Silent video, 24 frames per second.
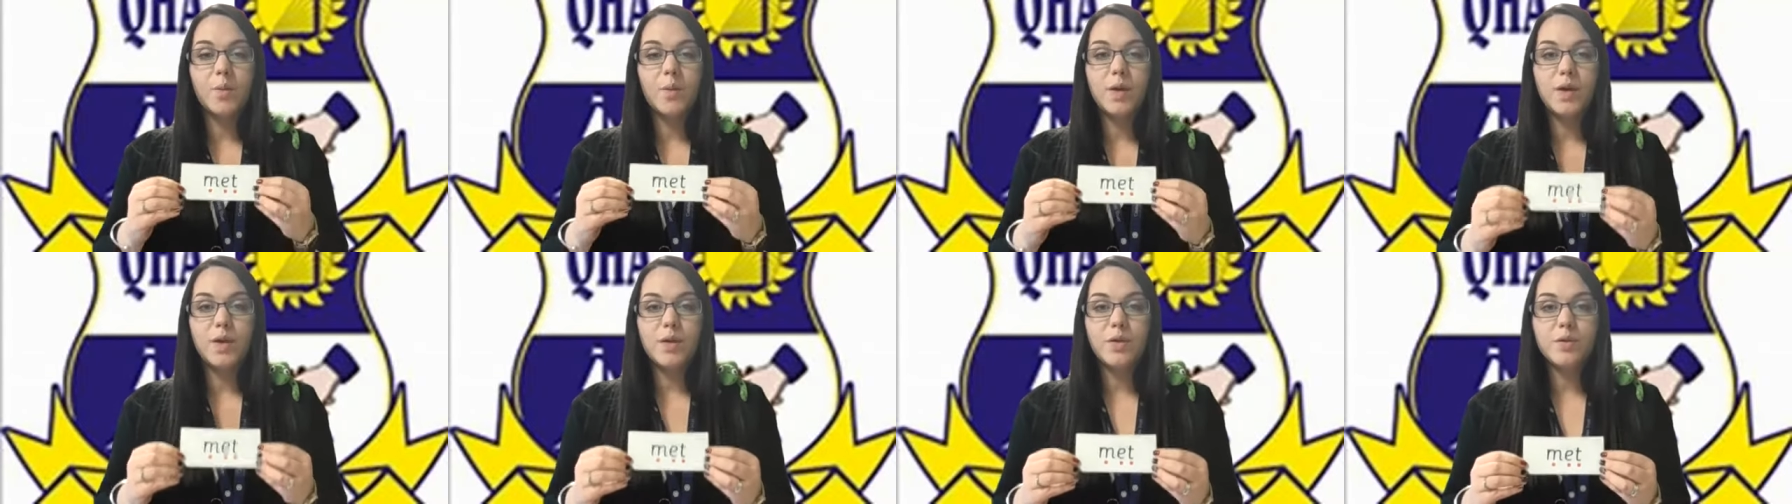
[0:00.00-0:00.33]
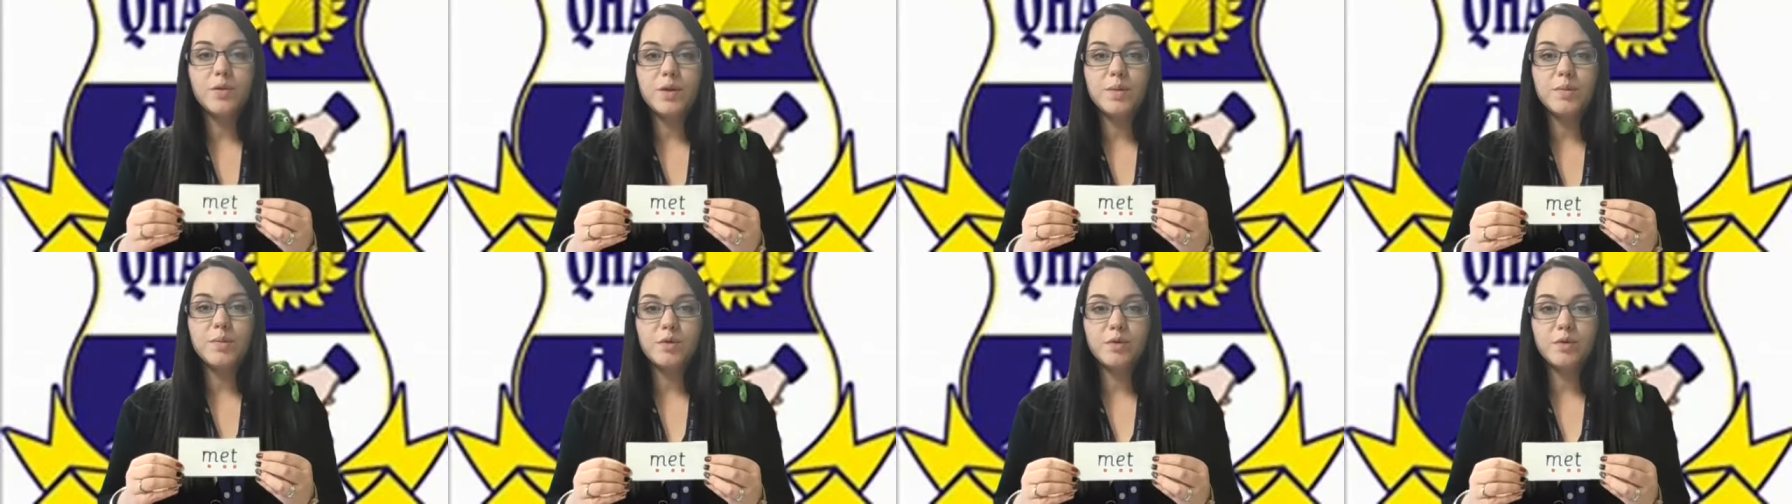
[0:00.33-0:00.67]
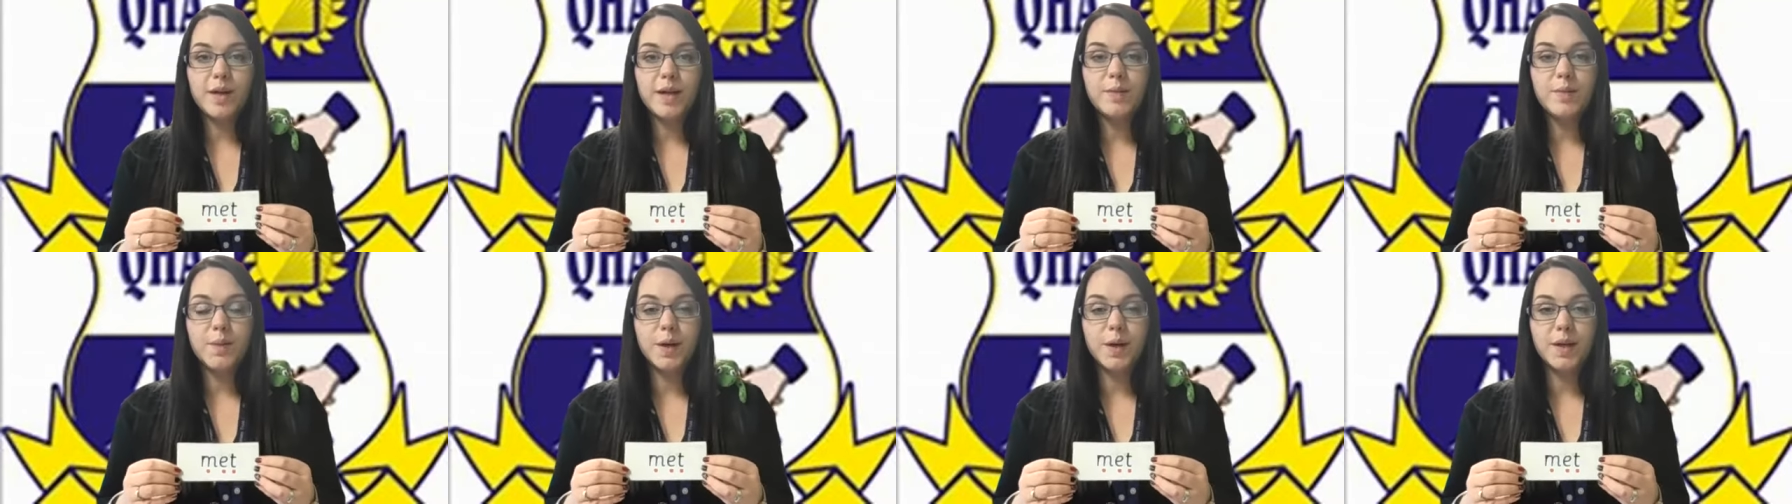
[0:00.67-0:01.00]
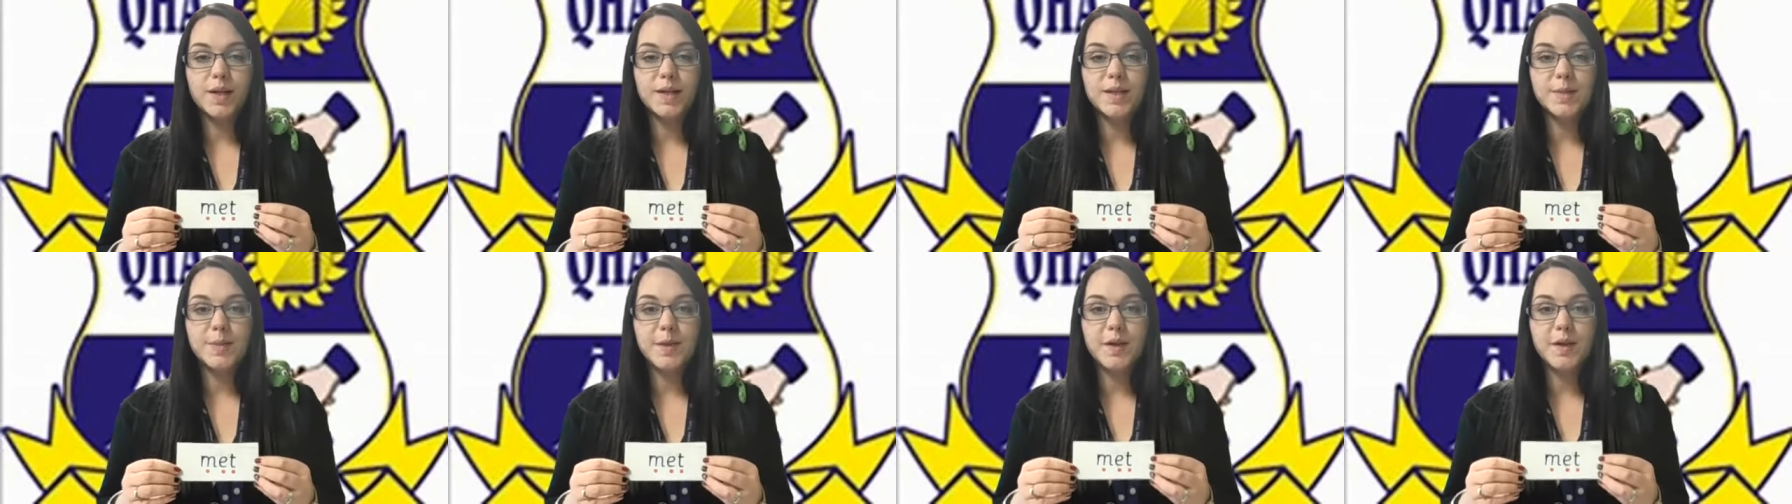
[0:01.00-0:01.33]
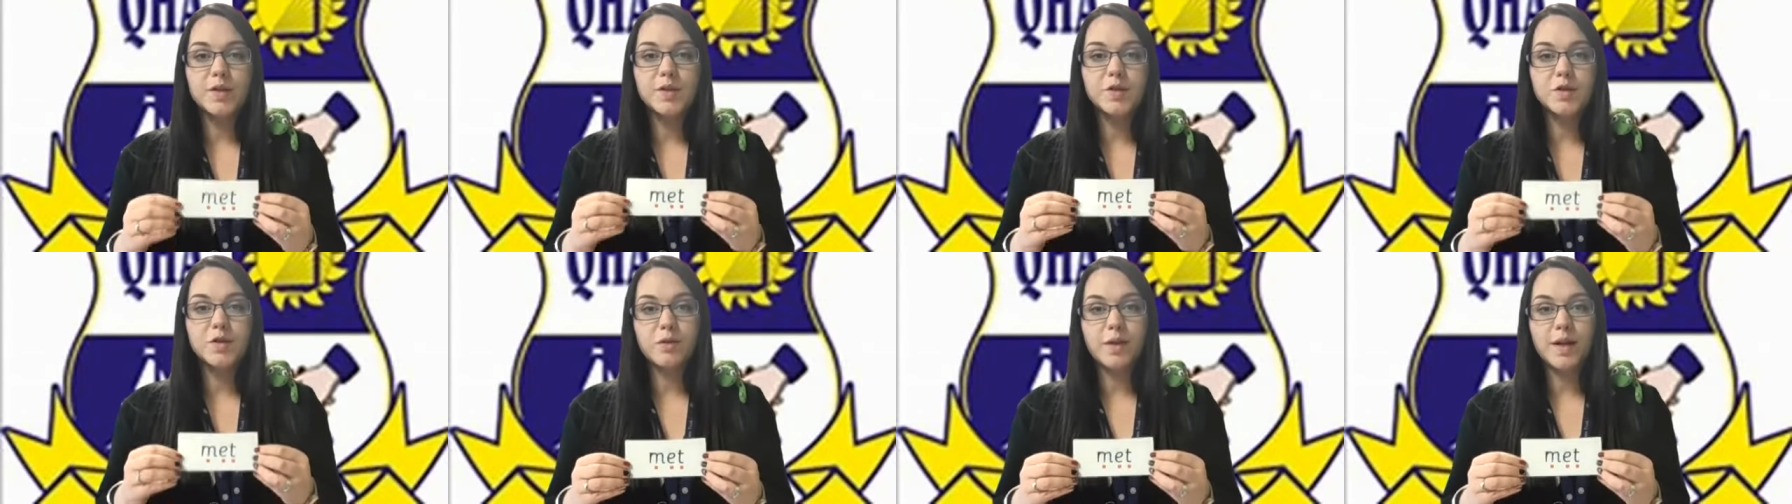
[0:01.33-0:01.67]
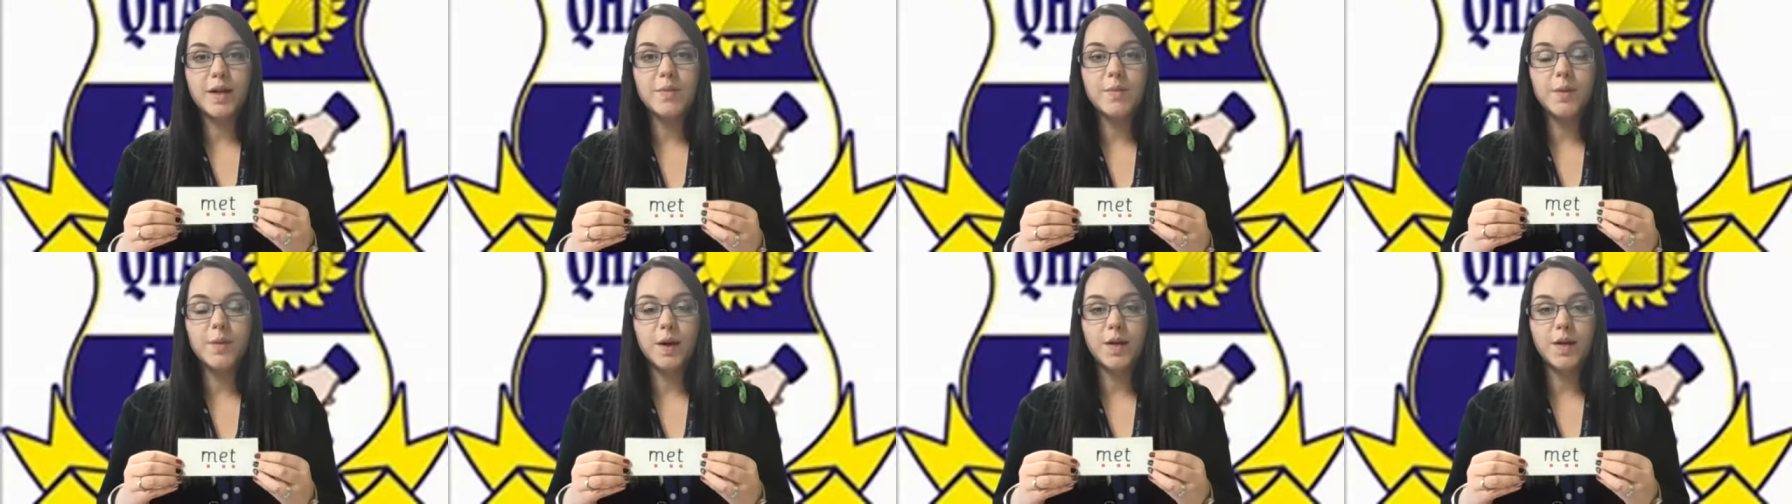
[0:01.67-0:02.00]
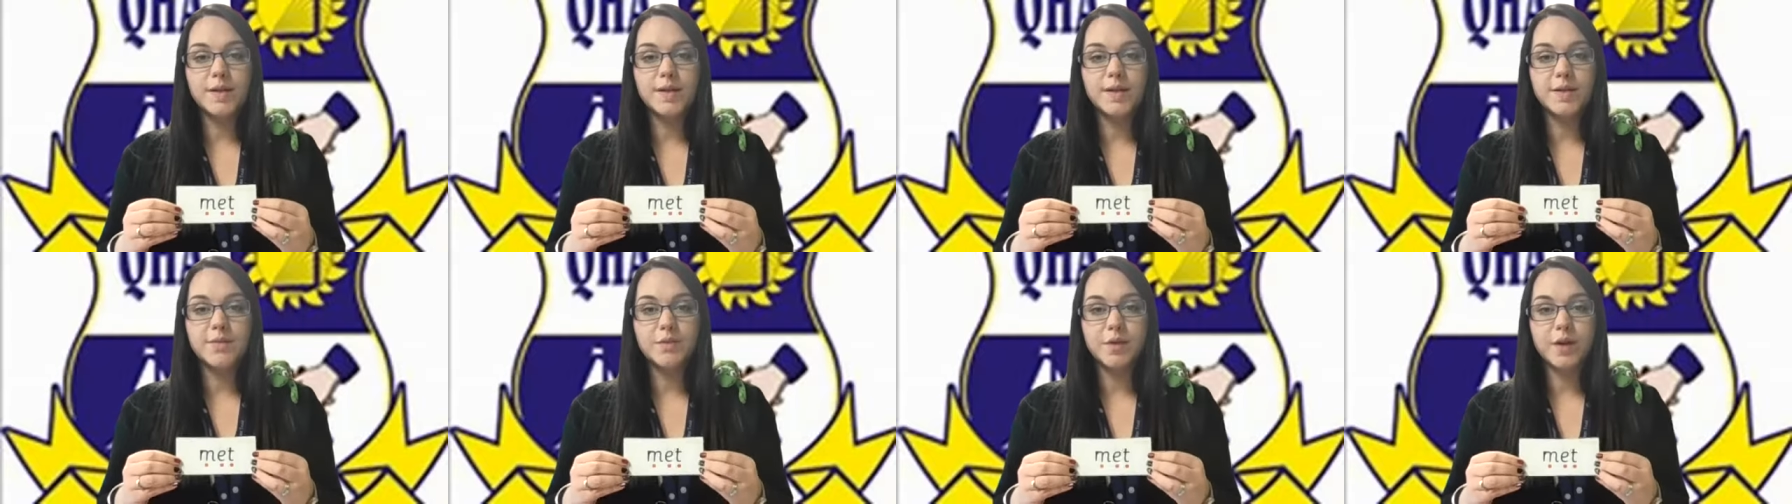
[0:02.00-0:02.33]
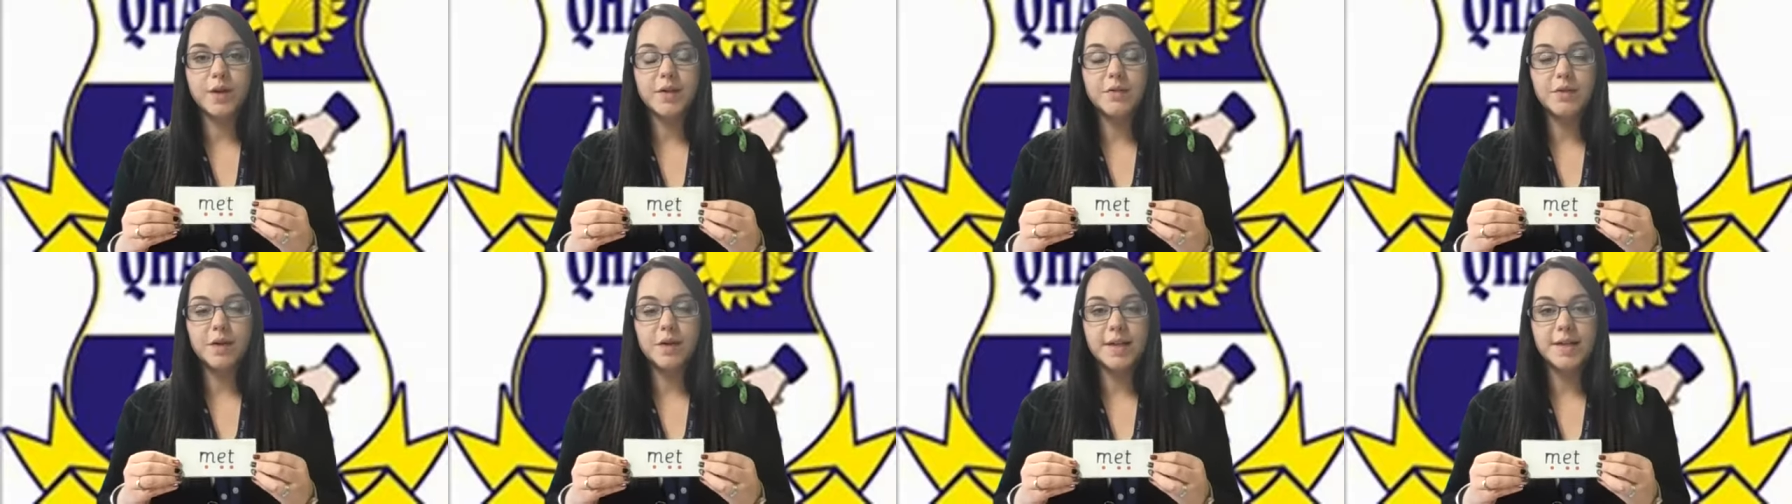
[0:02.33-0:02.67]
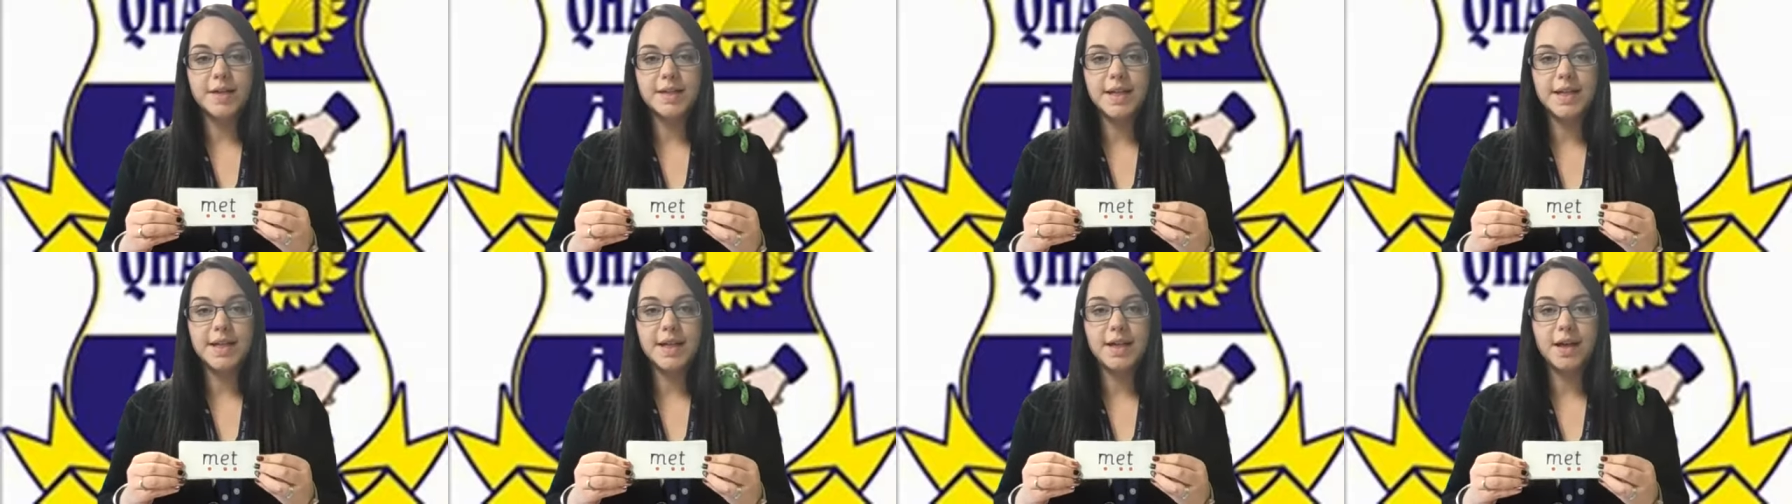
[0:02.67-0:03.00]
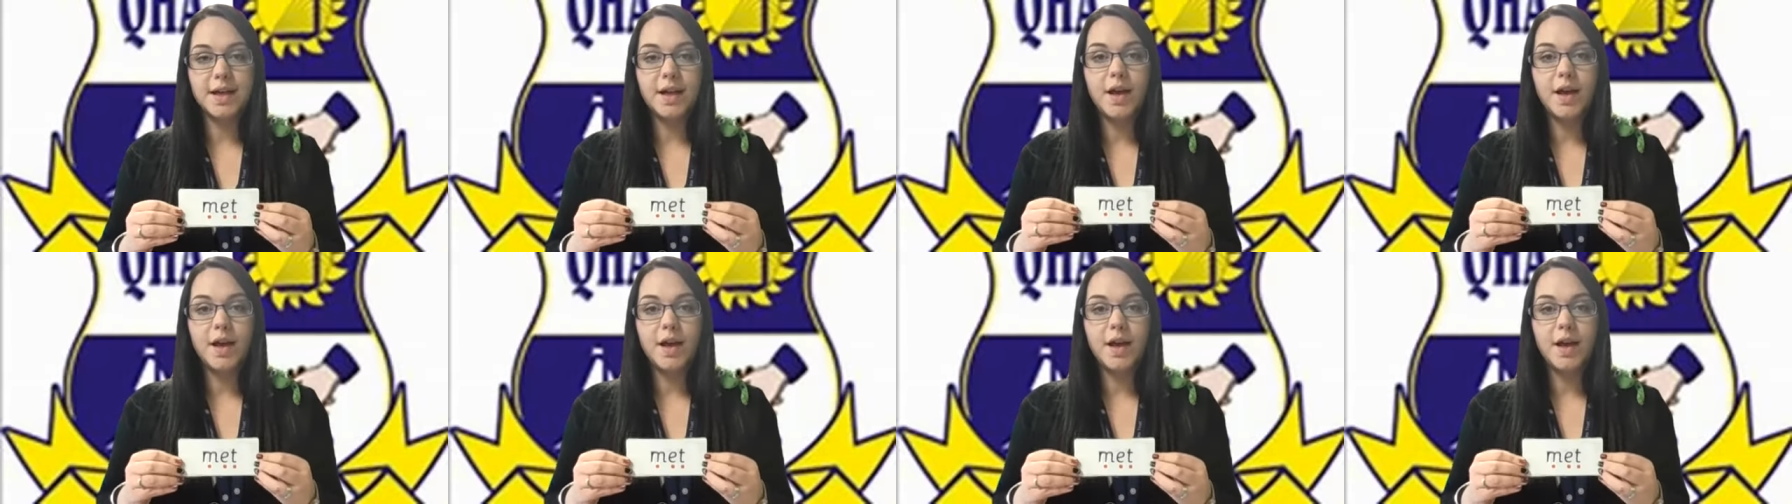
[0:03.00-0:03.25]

We call them green words because green words in Read Write Inc